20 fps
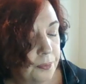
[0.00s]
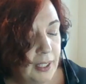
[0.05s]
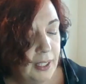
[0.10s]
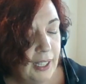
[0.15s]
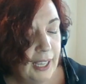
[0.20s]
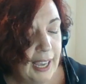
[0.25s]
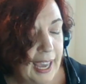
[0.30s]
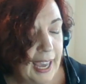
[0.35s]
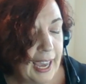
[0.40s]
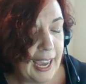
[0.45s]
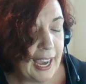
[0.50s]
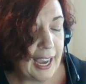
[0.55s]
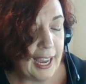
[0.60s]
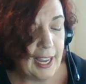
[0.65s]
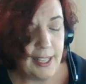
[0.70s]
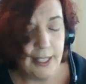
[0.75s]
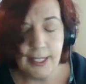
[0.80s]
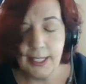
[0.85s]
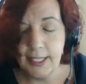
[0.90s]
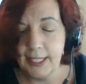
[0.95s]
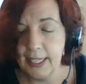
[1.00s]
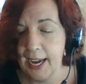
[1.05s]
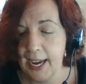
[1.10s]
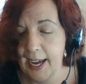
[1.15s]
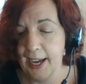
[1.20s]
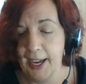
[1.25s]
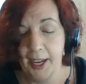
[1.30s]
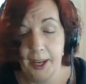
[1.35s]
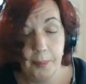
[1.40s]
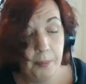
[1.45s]
And
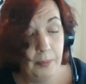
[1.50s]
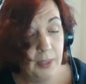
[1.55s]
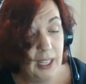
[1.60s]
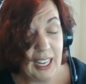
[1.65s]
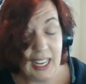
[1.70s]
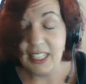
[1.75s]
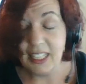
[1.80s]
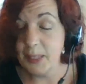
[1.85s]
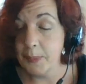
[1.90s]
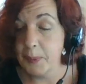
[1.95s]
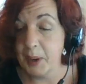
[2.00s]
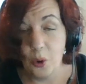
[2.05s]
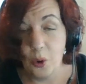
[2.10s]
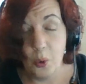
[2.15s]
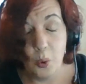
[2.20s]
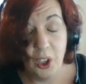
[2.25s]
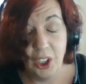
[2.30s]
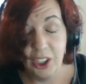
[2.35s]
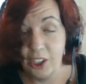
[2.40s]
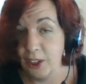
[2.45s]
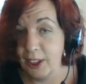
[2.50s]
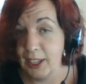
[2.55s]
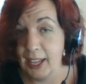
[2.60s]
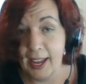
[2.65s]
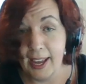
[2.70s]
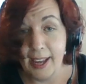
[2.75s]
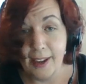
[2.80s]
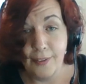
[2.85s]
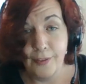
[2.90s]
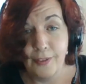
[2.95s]
um, it's whole new life.
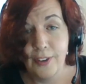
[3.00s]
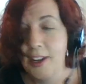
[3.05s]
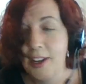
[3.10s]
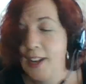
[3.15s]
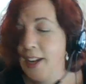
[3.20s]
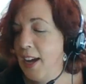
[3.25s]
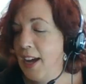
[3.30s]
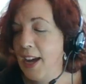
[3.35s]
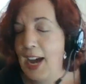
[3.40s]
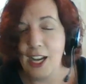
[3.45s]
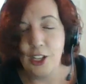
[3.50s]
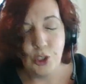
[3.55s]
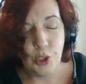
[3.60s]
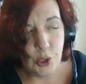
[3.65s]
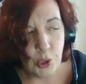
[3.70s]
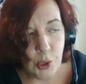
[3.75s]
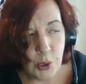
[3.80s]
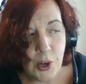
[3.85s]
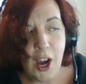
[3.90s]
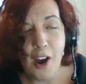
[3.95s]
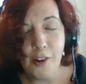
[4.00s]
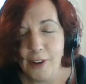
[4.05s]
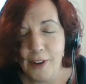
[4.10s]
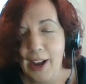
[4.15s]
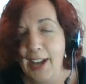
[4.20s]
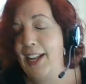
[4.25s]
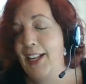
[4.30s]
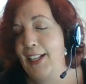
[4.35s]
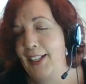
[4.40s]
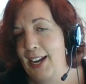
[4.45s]
I do not
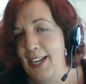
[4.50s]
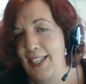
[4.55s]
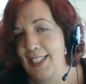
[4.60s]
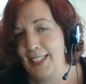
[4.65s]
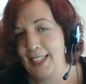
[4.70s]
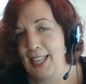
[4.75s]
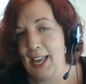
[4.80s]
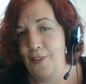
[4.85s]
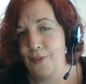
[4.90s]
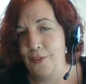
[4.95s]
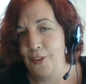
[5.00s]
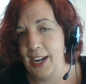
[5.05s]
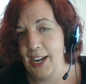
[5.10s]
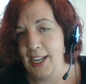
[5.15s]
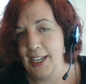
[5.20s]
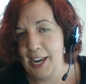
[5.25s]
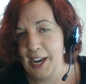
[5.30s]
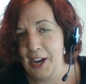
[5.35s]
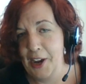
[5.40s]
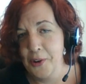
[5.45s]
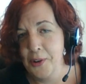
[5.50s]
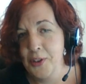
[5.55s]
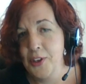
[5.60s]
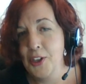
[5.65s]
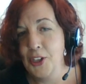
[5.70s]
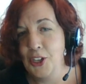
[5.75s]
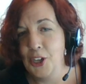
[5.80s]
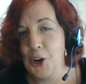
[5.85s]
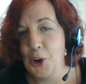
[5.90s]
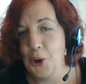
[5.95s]
recognize life right now, you
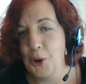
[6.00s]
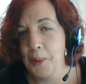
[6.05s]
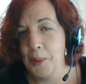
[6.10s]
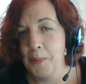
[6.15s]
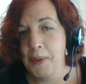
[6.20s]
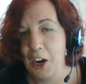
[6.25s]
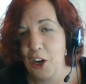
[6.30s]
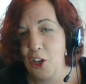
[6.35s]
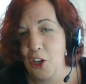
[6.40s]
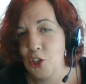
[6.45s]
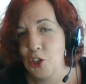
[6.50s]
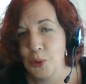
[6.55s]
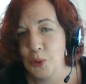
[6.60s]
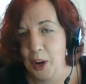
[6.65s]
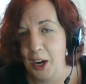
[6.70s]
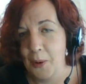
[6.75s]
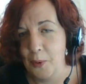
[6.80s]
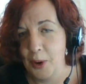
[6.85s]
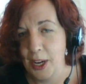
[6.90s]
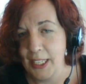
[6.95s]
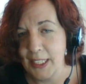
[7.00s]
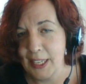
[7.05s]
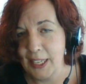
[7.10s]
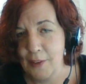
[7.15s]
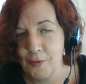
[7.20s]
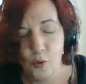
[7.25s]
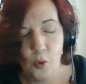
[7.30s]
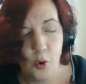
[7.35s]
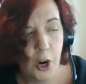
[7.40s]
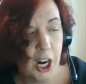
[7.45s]
know, compared to what it was at
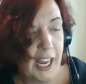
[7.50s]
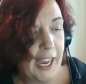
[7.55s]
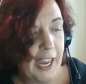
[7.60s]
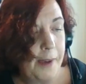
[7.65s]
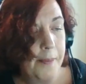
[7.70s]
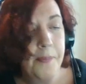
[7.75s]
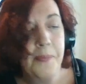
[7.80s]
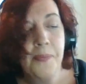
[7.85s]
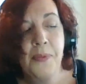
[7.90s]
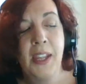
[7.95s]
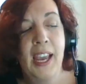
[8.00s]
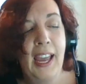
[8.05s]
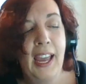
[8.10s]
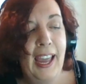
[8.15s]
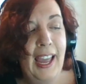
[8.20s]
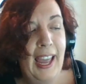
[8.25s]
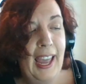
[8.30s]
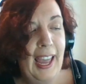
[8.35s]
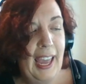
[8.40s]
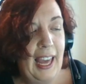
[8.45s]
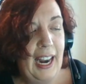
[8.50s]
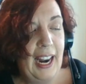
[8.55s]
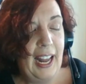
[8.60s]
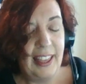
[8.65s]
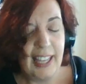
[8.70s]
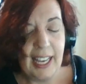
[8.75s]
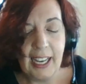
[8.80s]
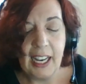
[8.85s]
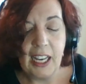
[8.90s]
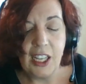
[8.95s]
40. And I
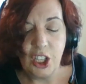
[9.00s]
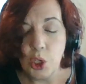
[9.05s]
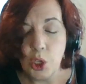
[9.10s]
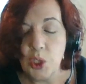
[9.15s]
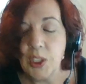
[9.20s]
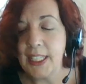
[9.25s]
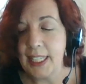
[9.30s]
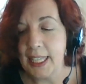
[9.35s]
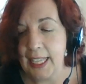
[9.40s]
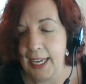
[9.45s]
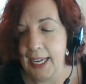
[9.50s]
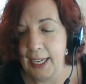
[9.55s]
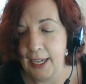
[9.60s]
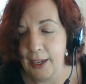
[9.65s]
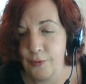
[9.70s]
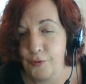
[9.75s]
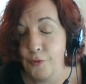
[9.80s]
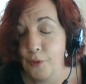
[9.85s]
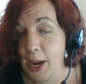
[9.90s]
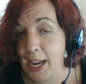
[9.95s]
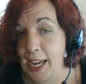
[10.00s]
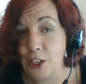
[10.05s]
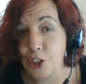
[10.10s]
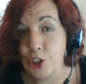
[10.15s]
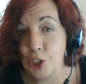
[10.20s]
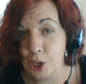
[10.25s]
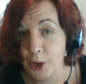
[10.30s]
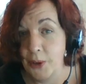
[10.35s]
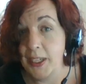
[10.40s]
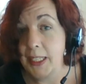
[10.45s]
think I used the phrase, you
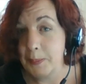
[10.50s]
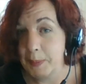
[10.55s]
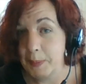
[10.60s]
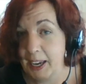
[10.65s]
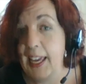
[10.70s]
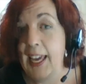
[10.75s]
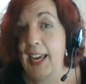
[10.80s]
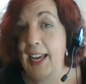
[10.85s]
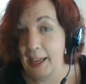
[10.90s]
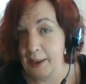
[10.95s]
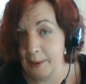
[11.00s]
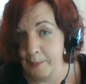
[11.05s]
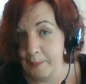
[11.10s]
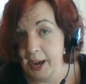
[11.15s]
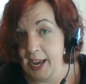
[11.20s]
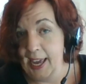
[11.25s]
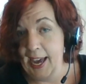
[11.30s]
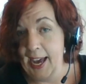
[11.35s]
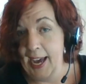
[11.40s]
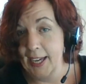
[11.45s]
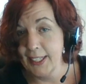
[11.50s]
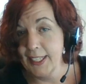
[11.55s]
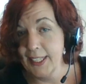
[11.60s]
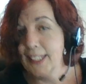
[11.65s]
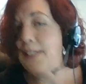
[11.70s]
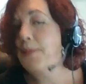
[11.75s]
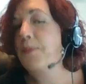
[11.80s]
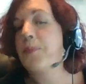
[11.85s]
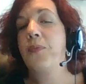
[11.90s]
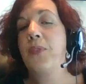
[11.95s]
know, it's been kicking my ass.
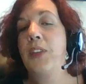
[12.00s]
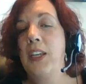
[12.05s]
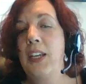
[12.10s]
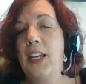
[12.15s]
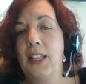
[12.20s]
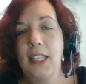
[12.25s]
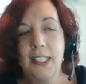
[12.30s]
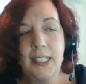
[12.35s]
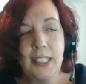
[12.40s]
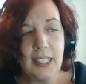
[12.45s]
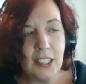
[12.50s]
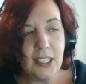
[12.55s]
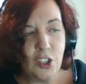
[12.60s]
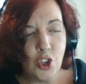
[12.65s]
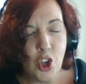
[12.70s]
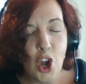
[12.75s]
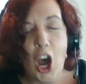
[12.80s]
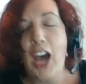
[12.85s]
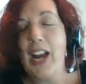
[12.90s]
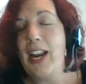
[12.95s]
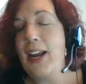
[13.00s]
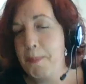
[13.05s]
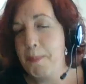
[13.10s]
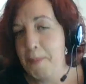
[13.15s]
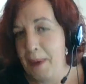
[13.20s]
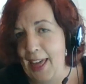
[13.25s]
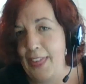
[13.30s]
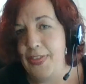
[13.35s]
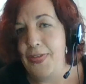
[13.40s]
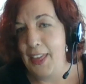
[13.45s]
This is not a
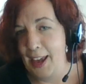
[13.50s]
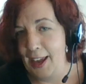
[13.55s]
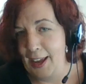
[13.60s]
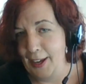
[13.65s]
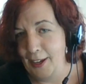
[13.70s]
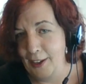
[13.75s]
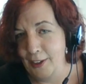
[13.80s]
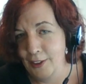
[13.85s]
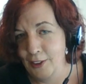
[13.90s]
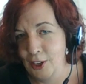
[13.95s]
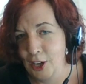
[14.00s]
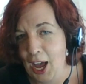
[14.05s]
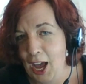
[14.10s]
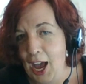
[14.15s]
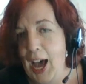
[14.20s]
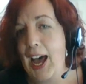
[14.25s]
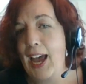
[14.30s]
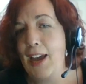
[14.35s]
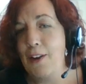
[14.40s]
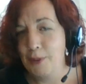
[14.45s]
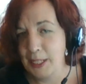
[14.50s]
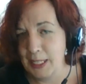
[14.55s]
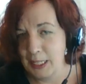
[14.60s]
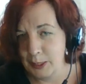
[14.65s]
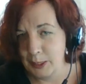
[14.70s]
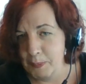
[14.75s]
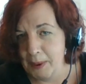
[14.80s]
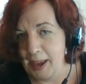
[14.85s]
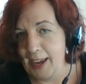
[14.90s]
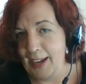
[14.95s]
bad thing. I
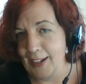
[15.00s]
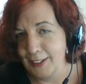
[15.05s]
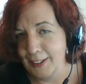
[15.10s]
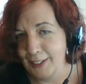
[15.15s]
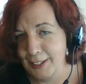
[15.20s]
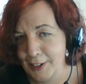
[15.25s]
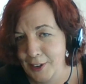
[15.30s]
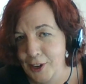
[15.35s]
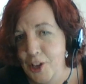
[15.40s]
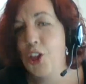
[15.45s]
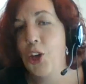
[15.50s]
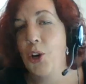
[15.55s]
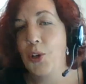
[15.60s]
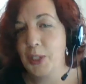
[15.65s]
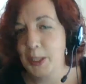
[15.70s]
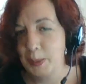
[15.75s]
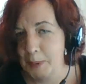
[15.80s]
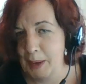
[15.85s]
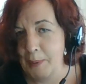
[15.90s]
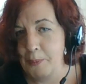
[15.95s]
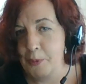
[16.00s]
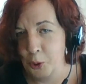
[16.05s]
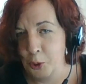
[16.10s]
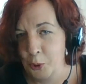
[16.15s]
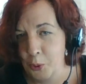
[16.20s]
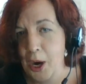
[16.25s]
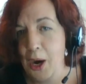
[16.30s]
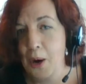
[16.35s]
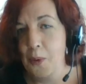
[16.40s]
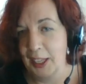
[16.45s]
respect those people who
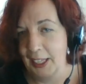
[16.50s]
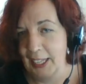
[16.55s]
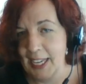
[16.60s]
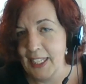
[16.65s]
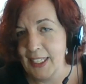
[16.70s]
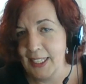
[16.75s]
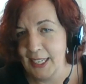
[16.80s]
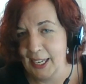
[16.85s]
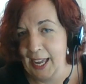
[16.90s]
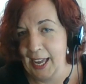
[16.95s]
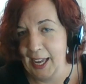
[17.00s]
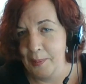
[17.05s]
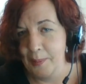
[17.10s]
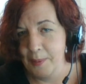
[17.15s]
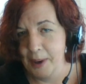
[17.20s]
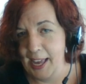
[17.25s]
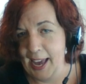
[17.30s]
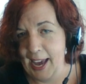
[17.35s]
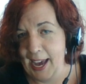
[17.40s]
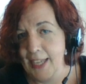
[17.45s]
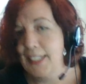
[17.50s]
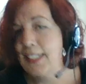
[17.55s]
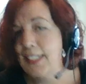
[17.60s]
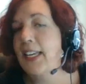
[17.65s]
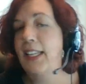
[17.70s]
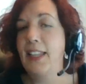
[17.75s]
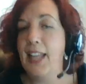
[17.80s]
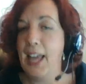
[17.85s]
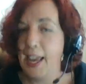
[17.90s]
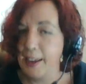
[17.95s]
are willing to kick my ass. And
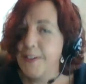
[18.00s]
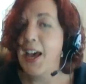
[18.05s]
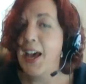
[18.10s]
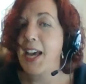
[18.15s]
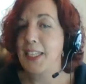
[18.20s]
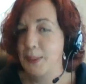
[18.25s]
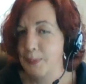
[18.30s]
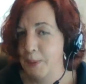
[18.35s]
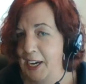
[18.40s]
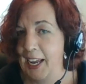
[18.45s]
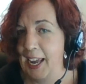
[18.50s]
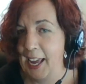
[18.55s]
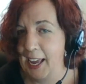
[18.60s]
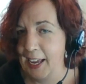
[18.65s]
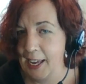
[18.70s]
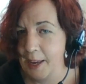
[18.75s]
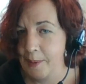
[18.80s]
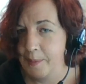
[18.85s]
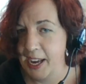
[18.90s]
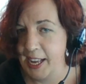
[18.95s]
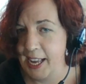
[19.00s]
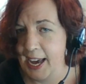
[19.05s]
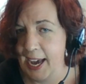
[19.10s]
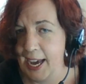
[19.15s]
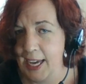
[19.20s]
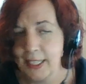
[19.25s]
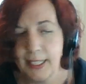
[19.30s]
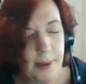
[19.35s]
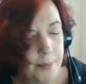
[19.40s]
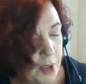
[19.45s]
life has been kicking my ass.
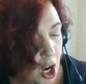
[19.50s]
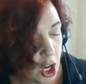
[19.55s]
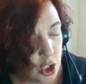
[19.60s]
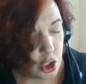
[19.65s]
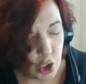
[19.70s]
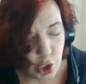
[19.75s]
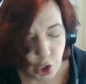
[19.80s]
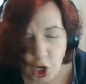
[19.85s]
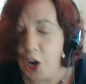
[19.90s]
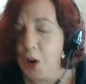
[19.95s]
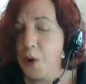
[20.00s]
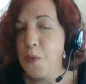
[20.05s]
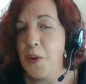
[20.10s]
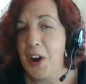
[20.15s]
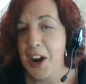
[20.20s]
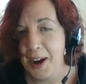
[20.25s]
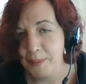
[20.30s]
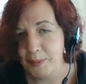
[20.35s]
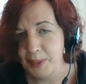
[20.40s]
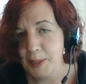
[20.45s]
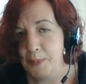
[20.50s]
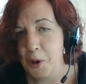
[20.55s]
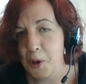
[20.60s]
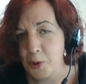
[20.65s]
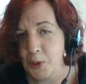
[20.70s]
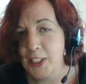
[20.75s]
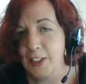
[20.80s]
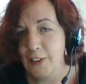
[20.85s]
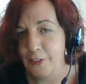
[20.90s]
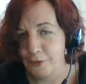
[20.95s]
I'm not sure where I'm supposed
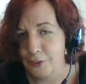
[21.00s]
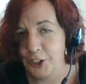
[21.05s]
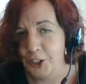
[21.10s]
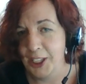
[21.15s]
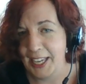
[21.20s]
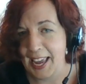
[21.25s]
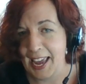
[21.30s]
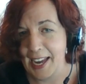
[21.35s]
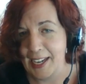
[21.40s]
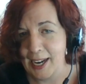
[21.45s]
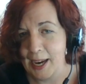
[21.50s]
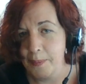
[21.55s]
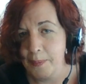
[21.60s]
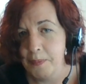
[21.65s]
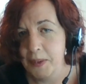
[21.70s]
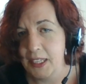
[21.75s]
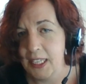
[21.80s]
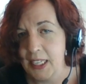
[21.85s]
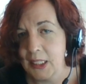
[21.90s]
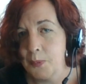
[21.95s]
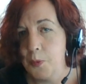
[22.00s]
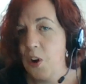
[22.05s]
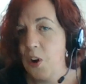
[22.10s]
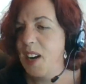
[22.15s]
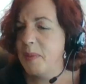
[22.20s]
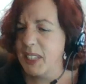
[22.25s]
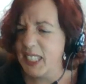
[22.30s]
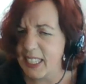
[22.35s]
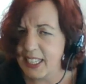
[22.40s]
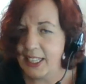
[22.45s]
to fully end up at this point. I'm
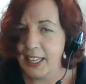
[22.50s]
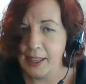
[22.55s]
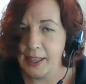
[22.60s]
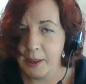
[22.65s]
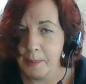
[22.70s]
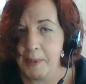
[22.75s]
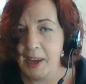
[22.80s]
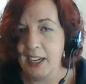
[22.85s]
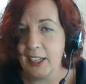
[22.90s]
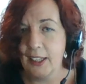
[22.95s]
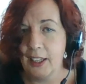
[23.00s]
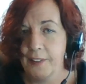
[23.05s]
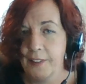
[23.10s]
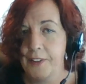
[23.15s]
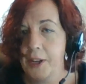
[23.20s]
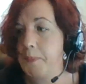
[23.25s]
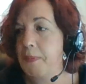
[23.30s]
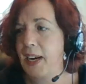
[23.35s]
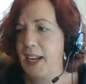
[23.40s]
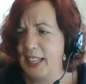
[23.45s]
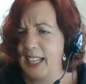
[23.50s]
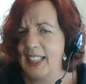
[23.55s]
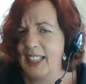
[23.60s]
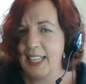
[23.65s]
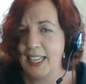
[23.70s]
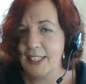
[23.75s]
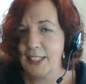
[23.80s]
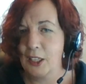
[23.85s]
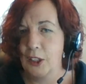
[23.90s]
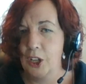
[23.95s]
still in the middle of it, but I think
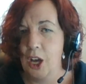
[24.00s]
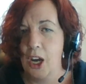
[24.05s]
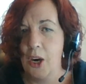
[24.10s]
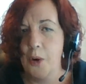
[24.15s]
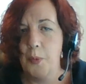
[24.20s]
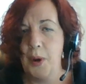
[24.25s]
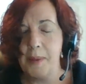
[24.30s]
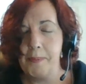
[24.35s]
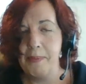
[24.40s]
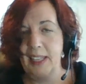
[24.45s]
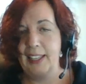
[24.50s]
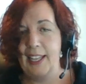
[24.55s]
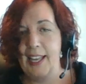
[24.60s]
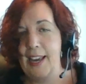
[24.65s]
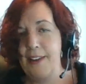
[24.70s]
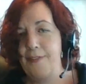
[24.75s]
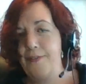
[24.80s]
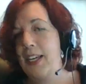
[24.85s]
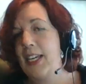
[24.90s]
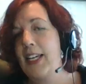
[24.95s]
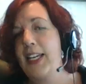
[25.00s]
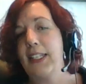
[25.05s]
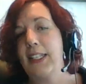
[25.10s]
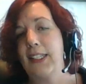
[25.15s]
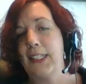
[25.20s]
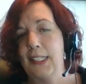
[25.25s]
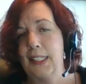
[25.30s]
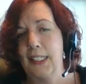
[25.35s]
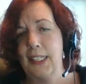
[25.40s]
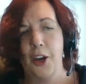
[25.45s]
that's a lot of what midlife is.
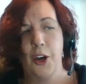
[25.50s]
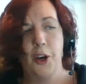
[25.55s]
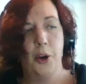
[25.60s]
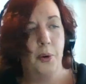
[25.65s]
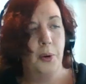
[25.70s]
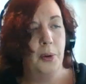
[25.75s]
So,